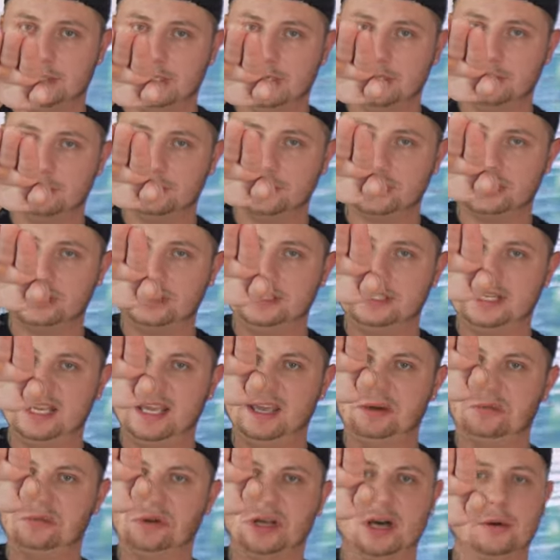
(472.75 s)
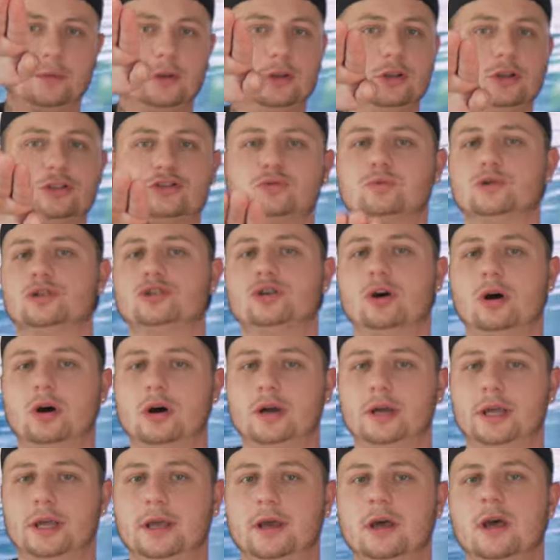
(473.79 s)
And it'll just tilt it up. It looks
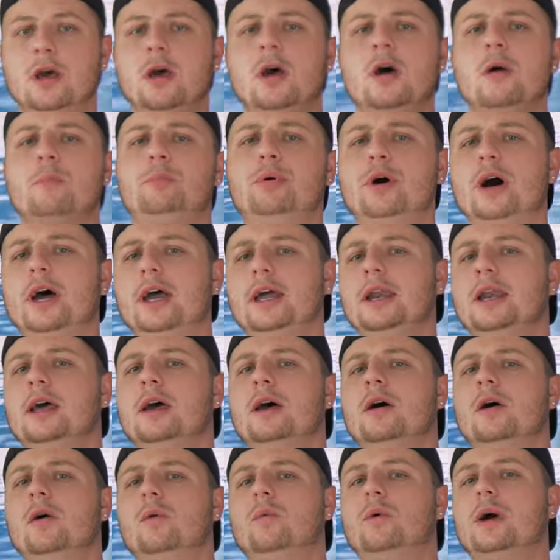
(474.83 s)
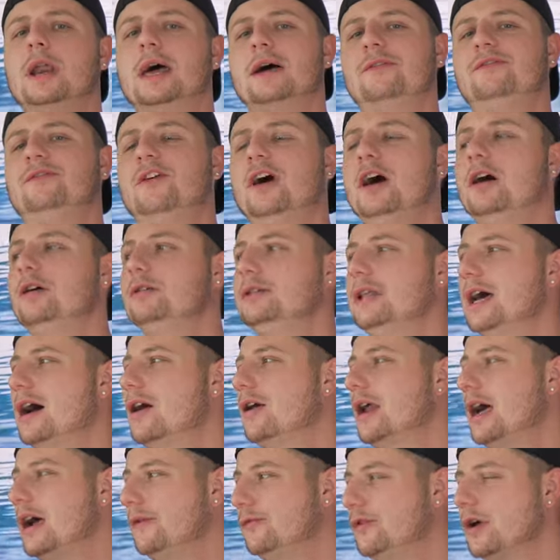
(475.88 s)
retarded. But what I found
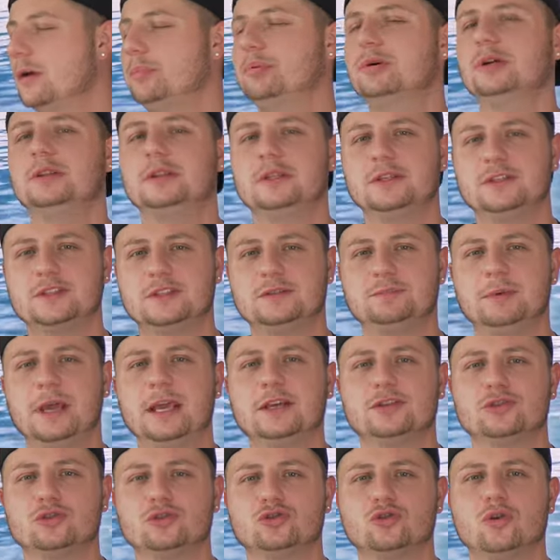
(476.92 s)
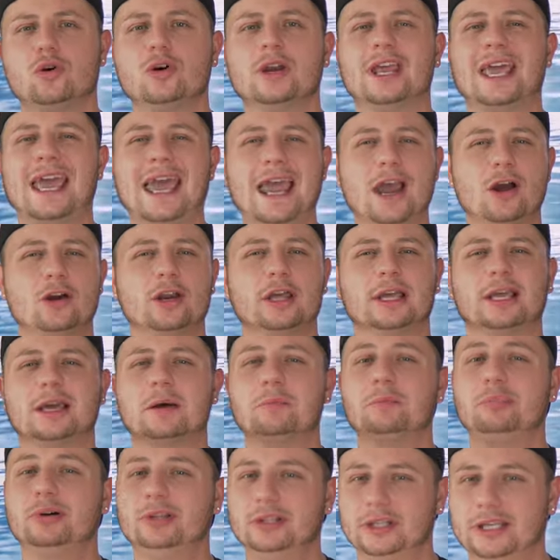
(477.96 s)
out after I put the spacers on and aired it
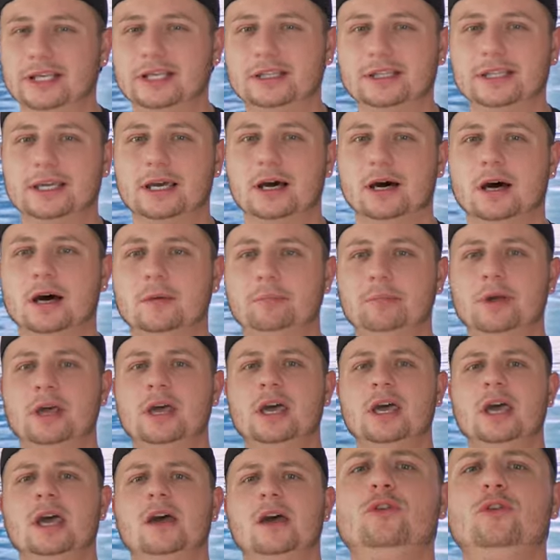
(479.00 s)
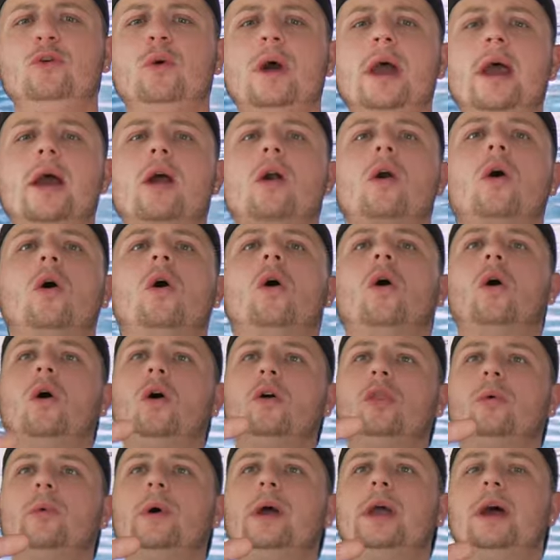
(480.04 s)
completely up, if you air
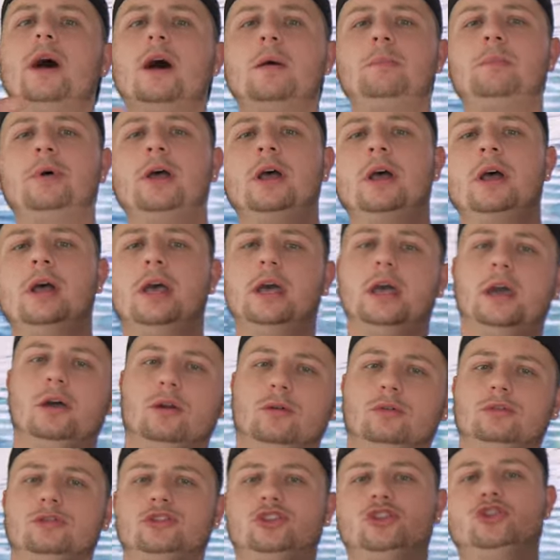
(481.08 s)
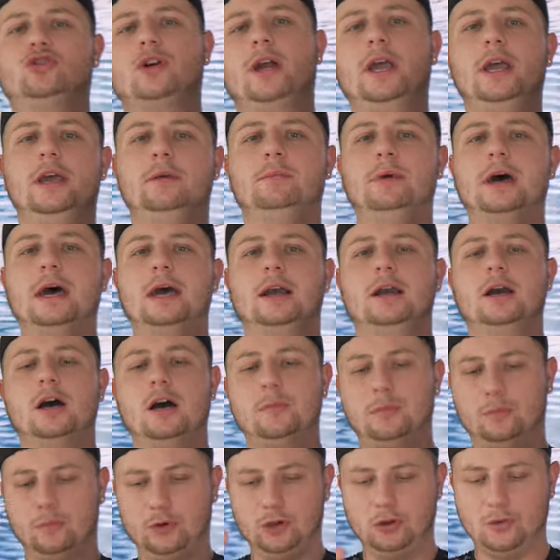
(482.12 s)
all the way up, it'll straighten back
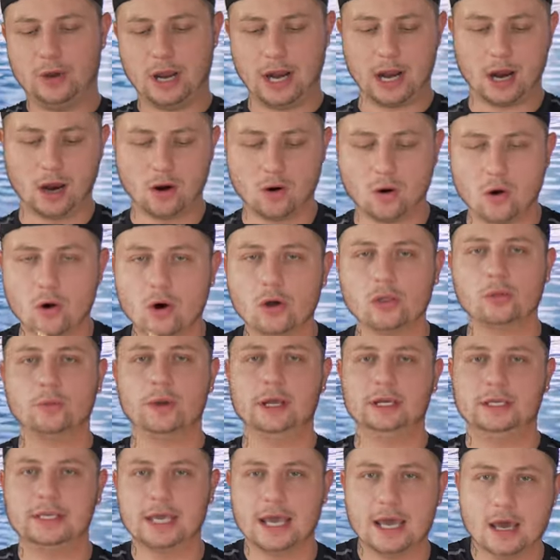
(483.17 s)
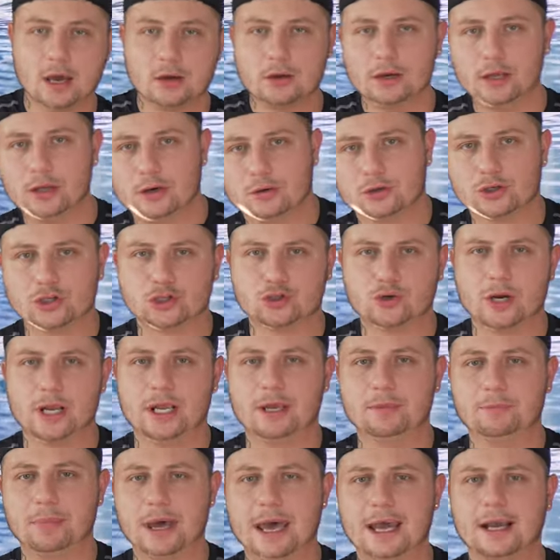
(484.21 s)
up. When you air all the way down, it'll
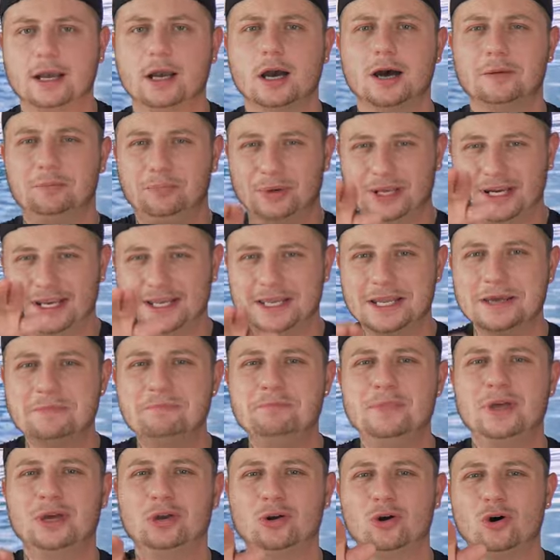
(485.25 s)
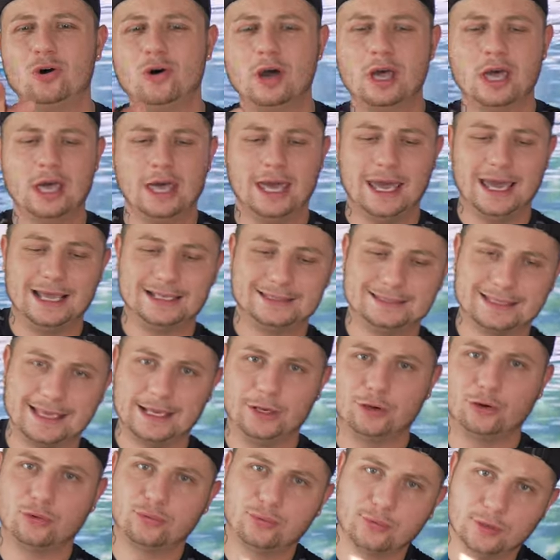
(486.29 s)
straighten back up. But in the middle, it's
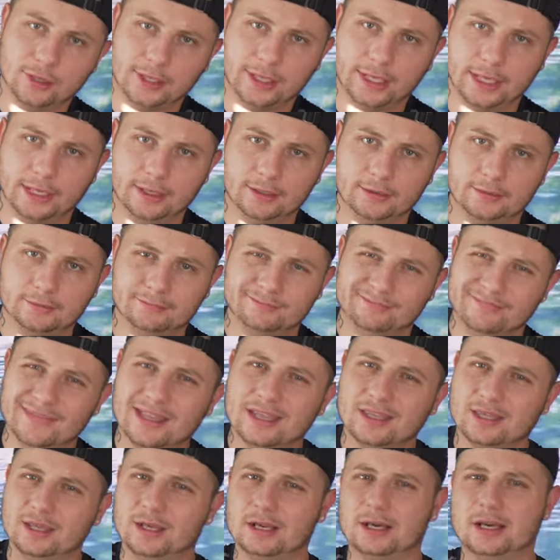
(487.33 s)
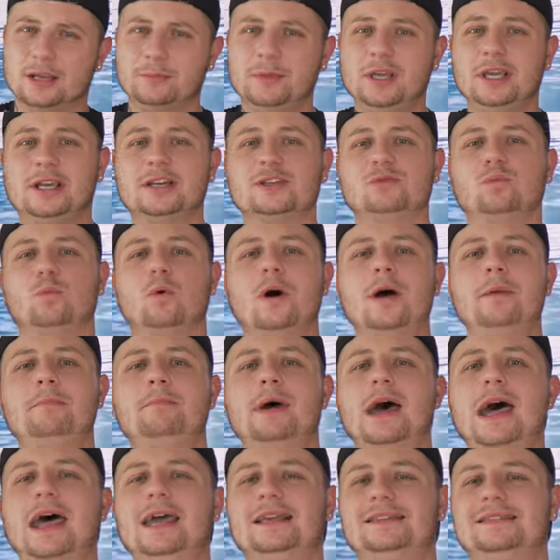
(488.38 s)
like crooked. You know what I mean? Because
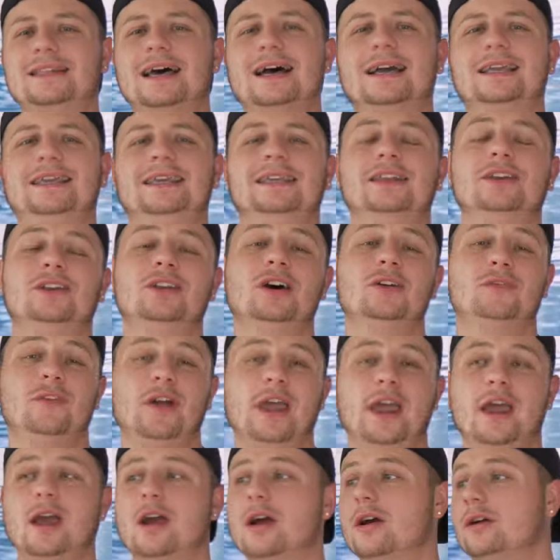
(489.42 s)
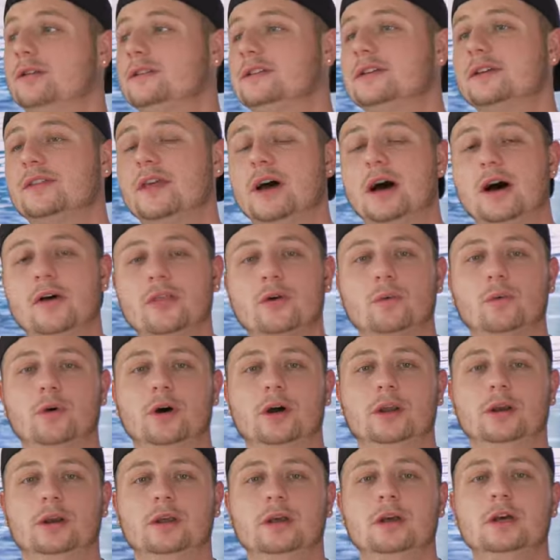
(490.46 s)
one bag's not getting enough air to the other
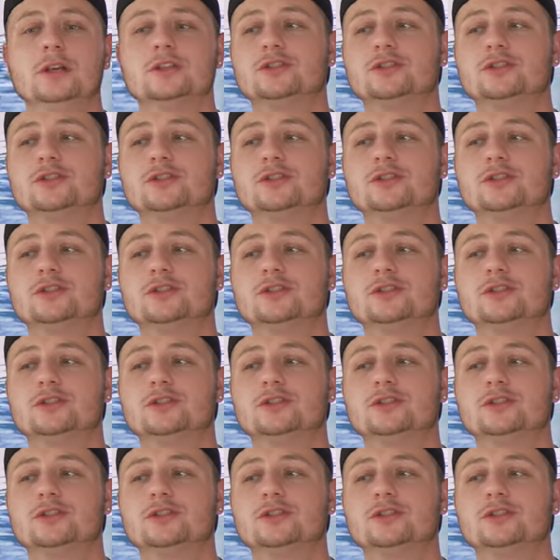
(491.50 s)
one.